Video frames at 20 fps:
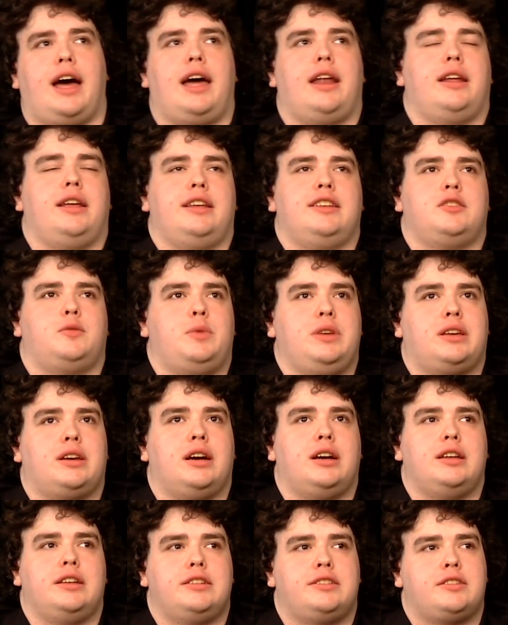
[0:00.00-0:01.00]
that is
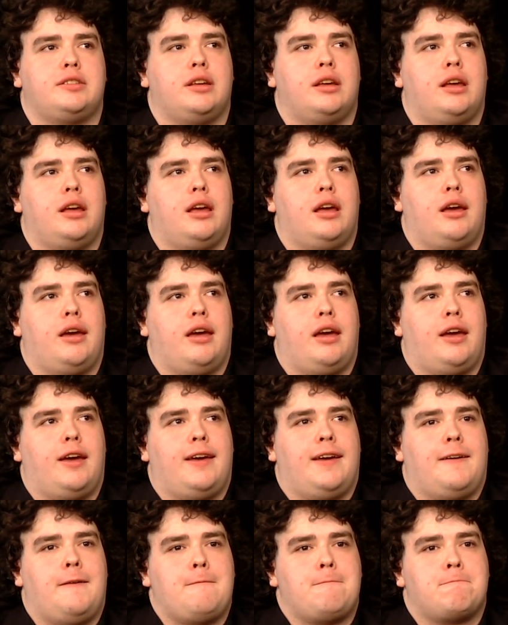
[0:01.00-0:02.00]
because
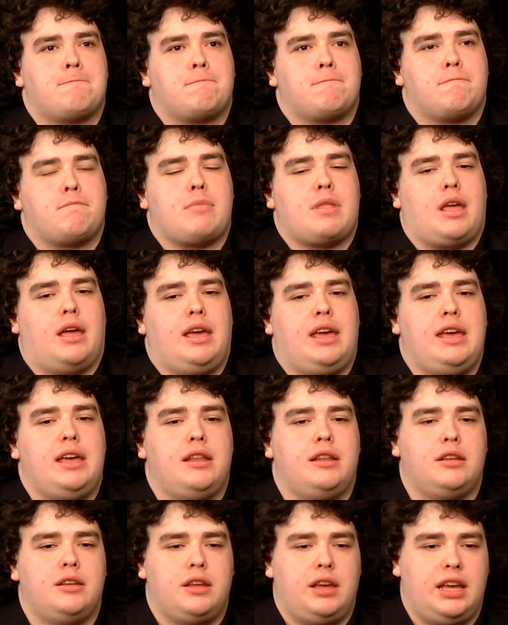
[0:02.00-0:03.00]

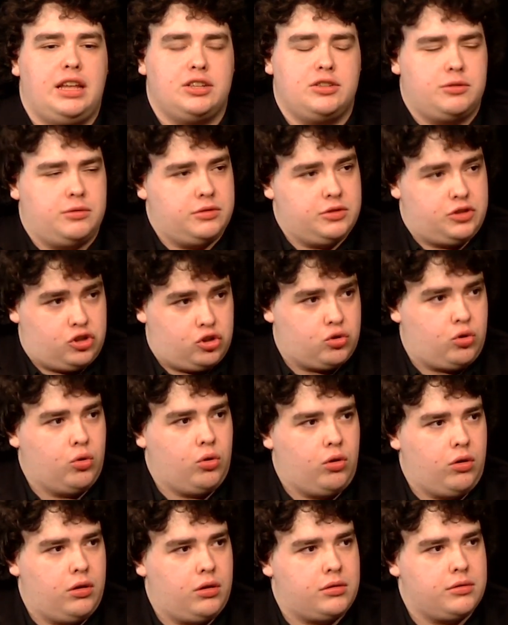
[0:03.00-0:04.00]
in
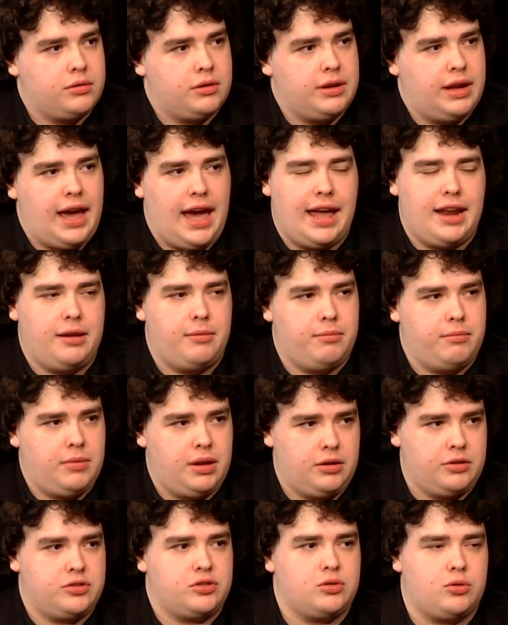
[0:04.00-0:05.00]
school and in
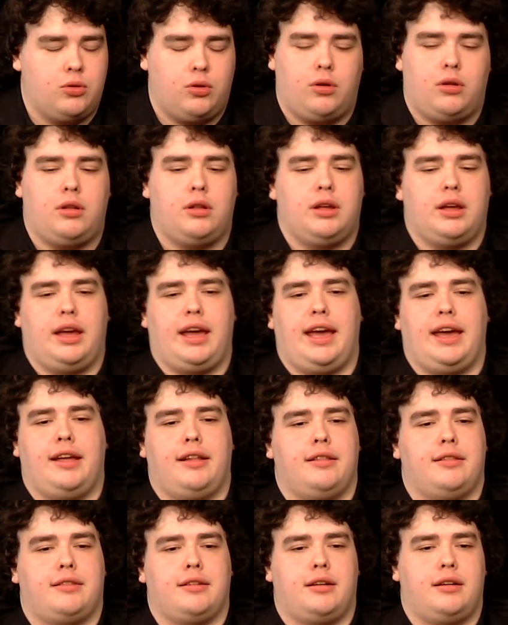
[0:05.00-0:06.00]
middle school
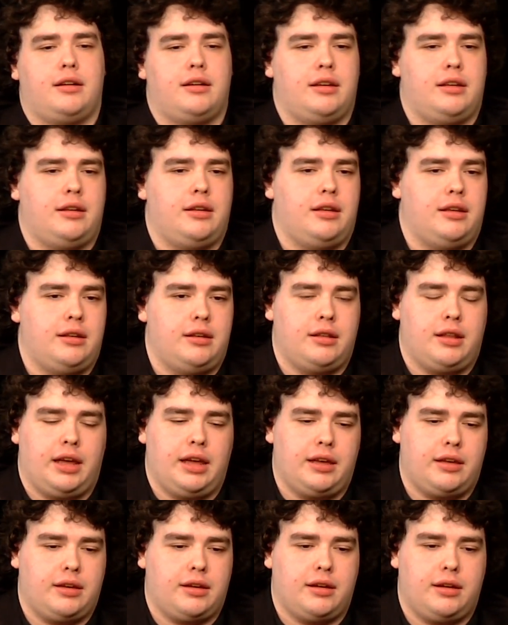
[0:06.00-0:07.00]
and in
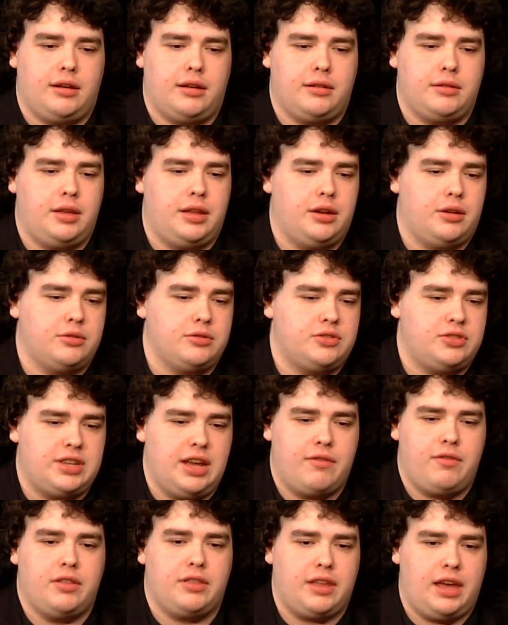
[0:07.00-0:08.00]
like, you know,
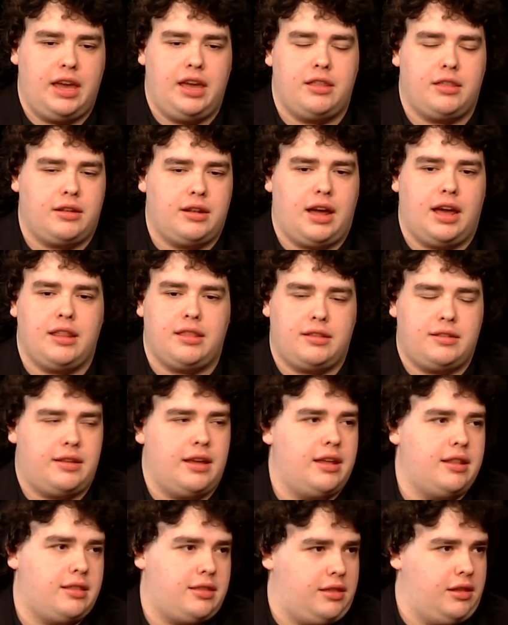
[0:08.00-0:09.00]
7th, 8th, 9th,
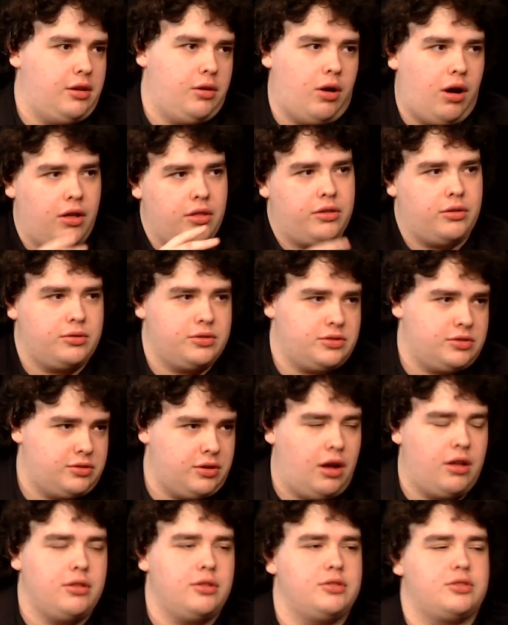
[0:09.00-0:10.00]
10th, you know, all
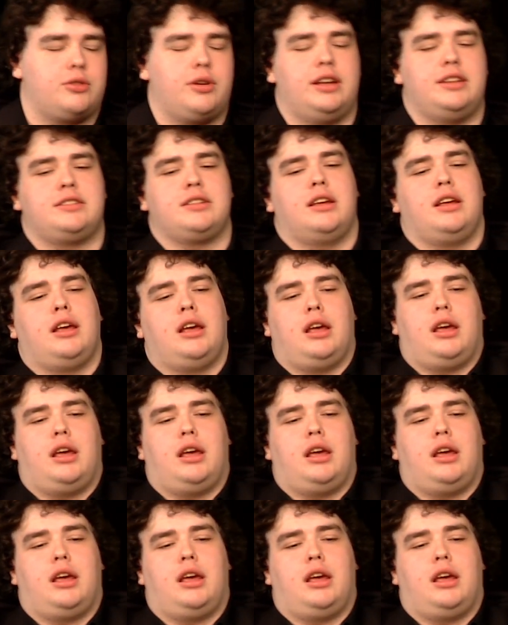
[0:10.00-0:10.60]
those grades.